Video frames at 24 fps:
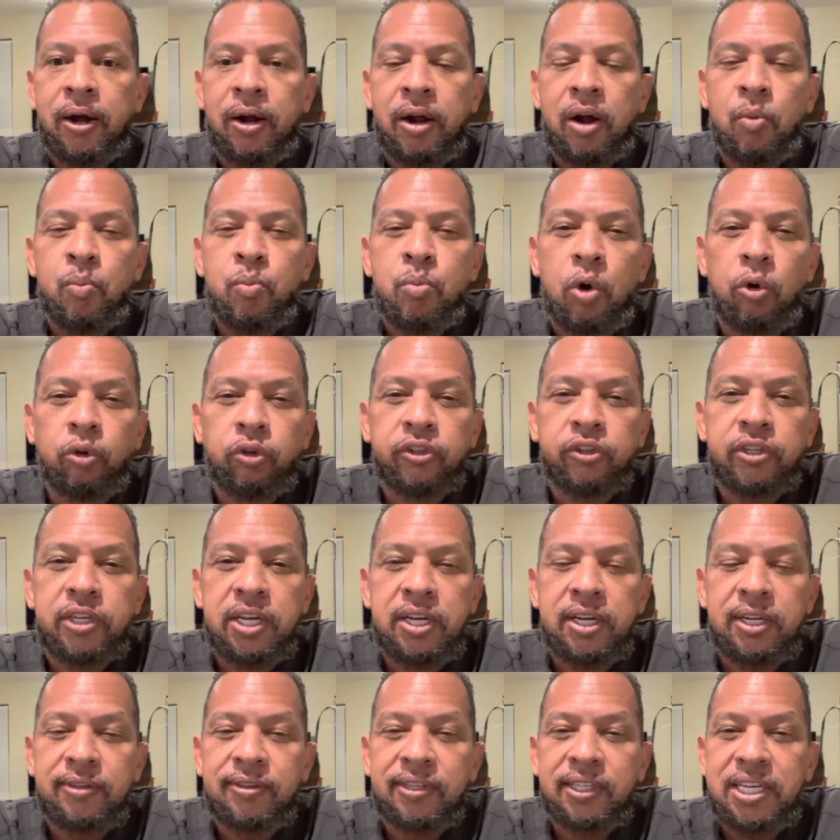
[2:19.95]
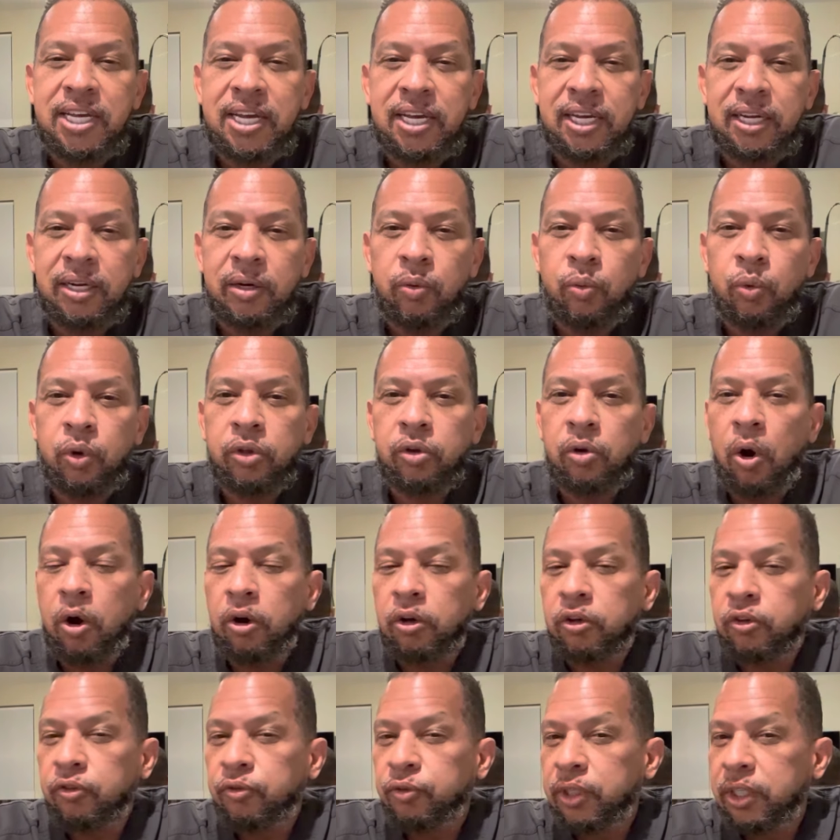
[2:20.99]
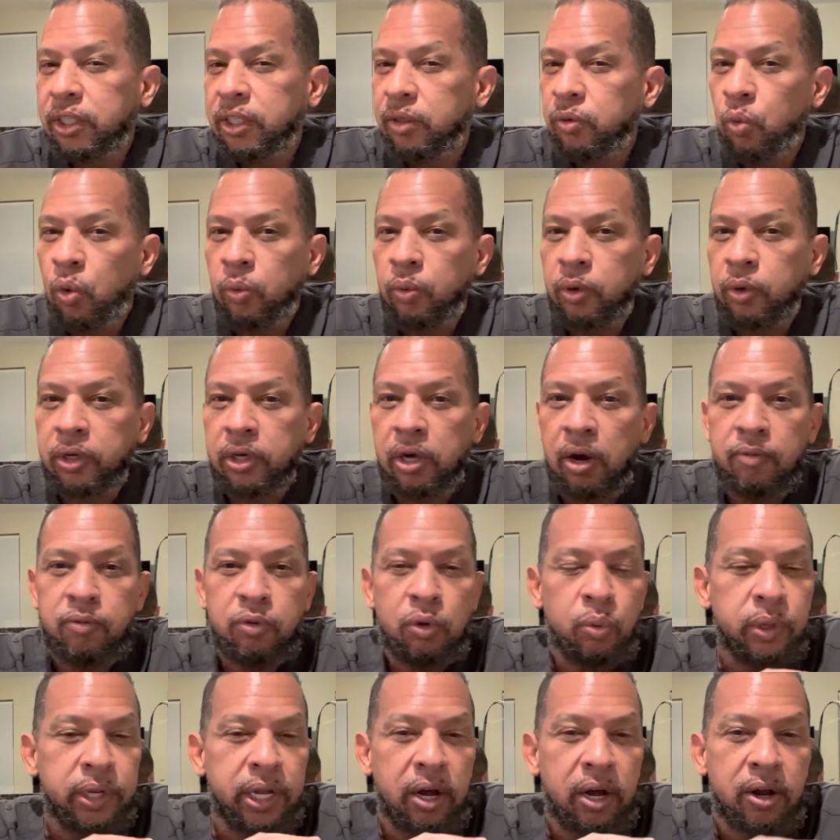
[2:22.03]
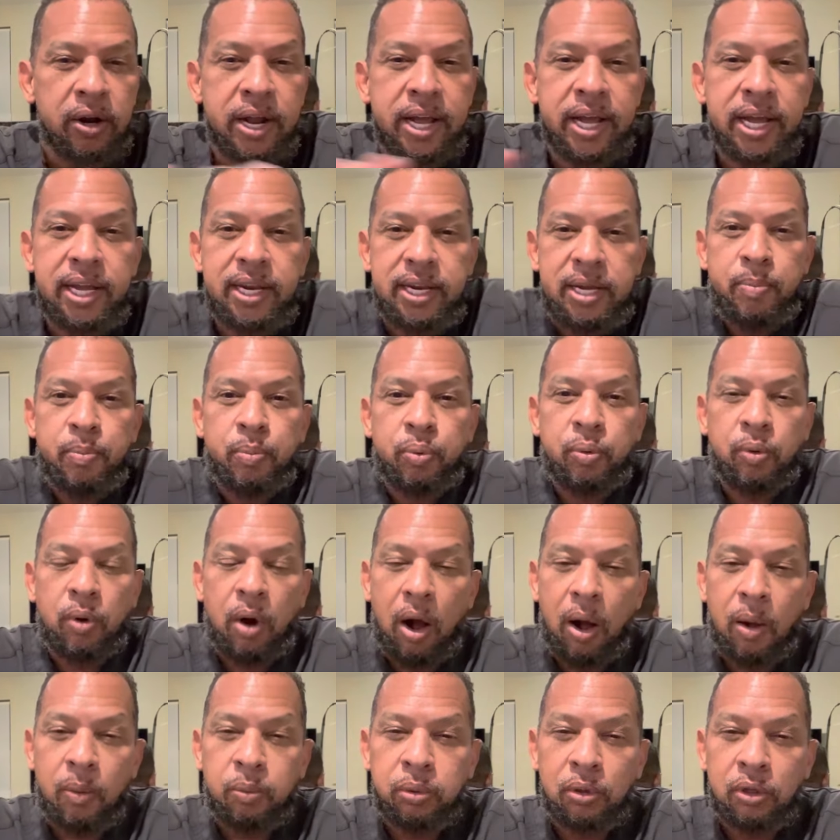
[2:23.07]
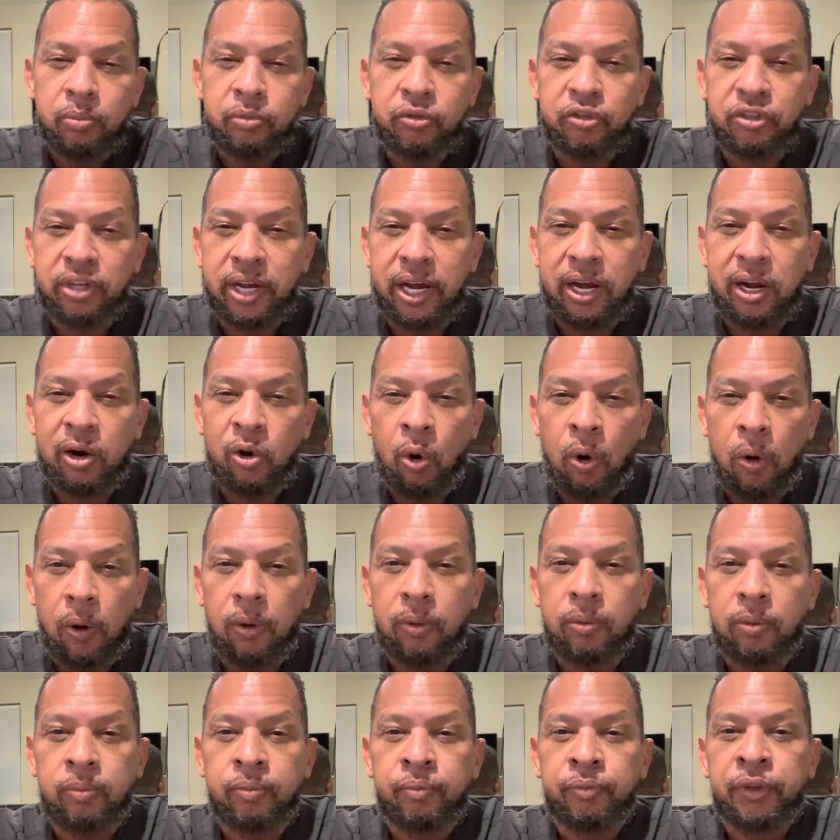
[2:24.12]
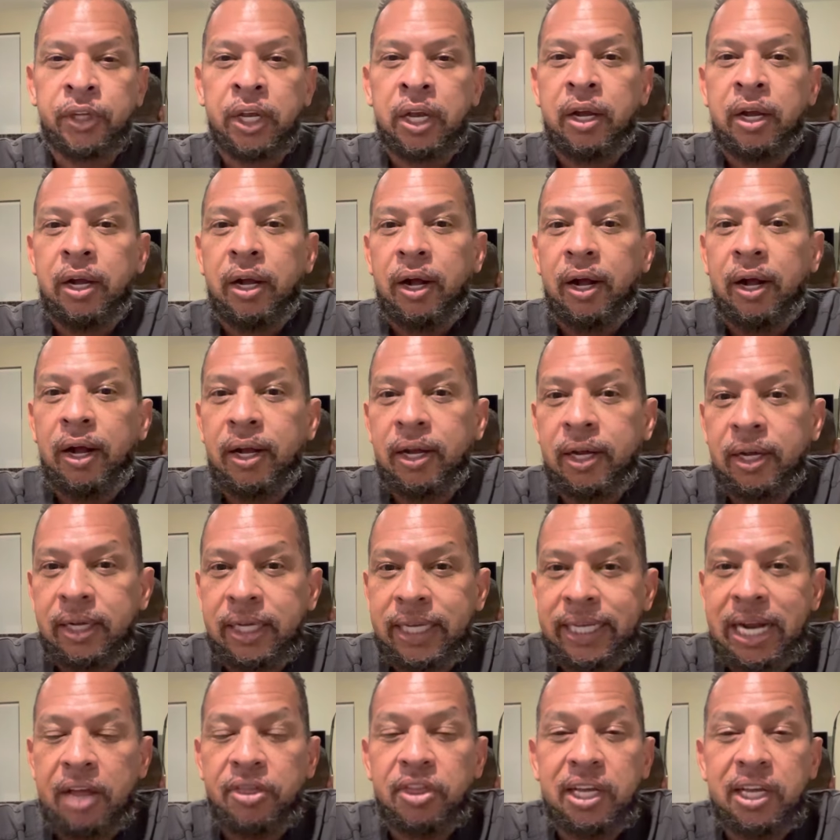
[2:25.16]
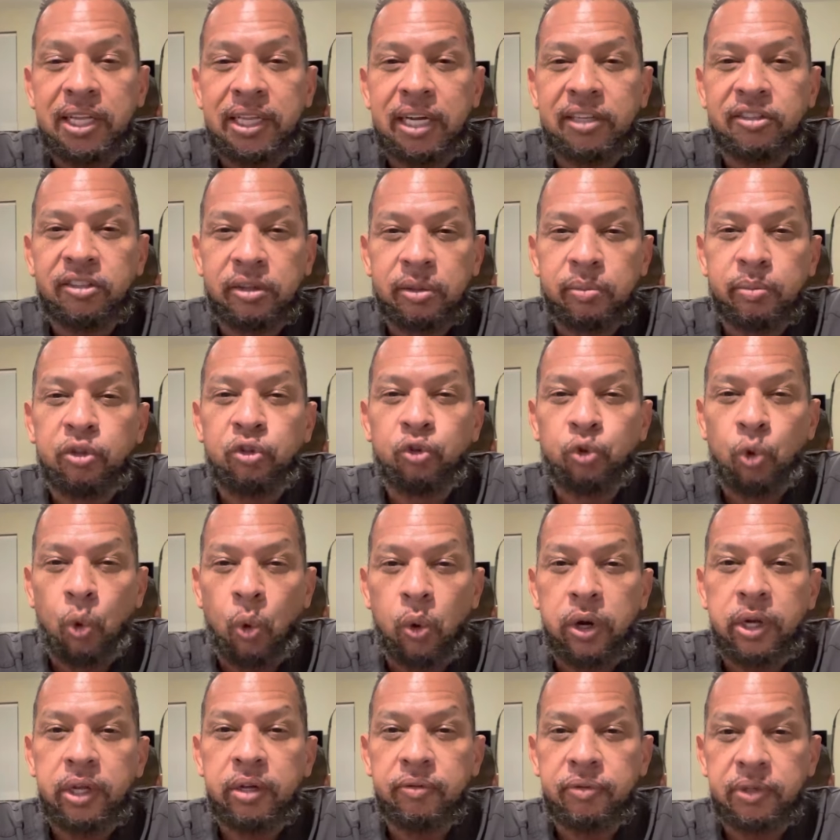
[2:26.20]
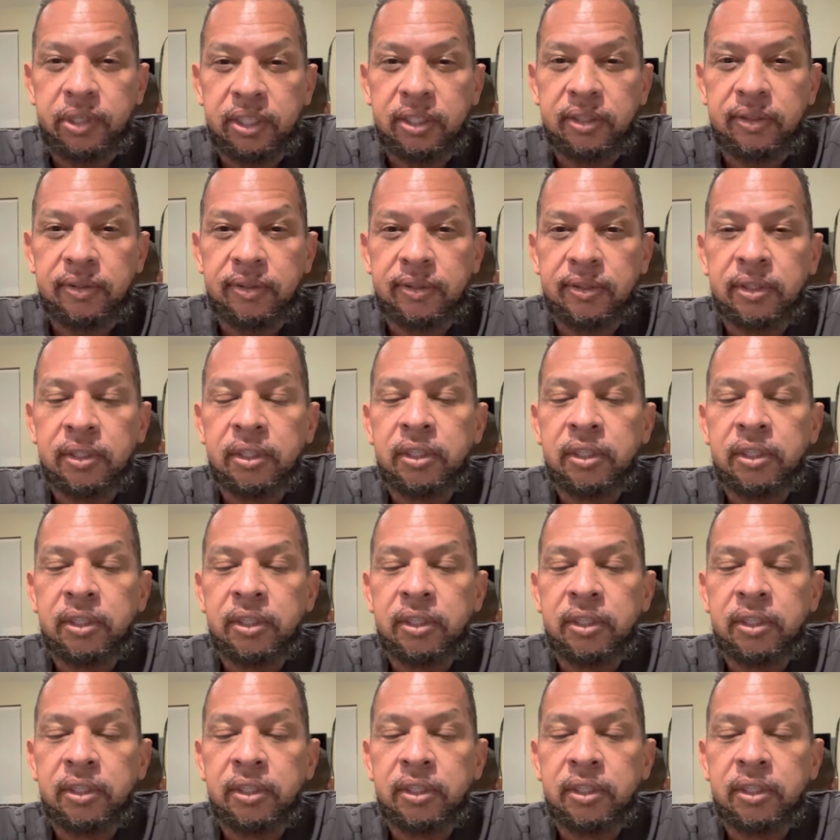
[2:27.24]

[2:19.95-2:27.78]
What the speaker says: Most kids, again, with RSV will recover without any problems at all. And I think that's the majority of kids.